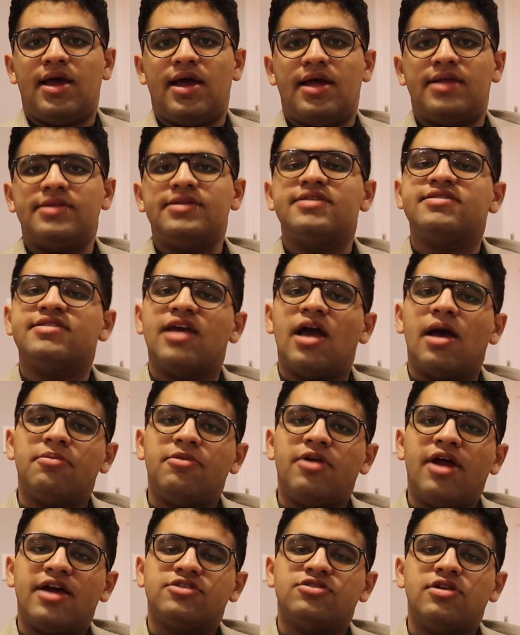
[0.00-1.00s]
this
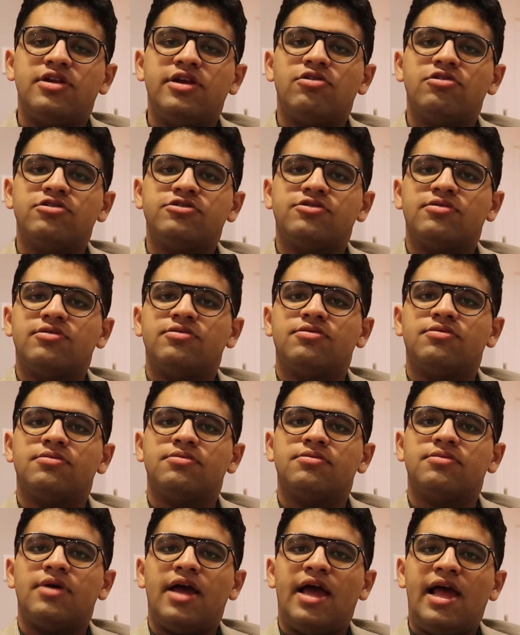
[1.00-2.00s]
camera actually
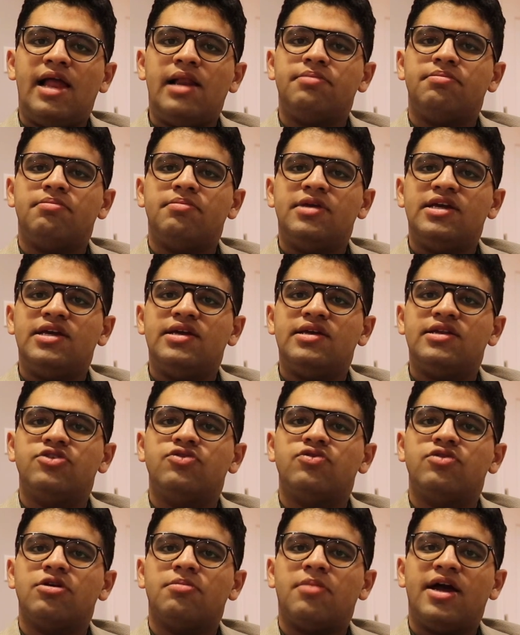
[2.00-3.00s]
also helped me
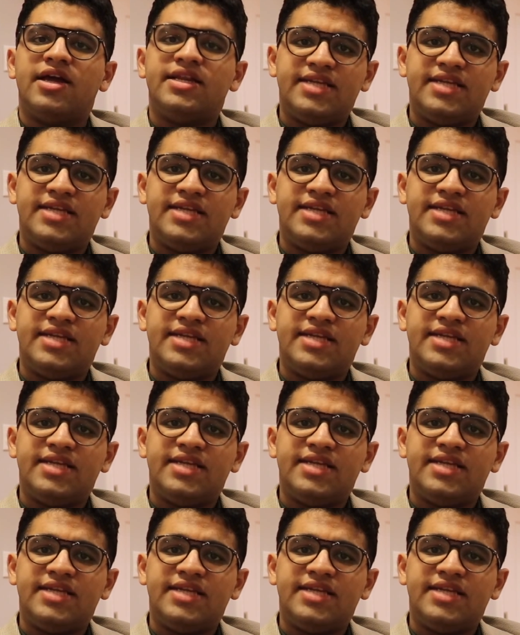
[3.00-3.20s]
during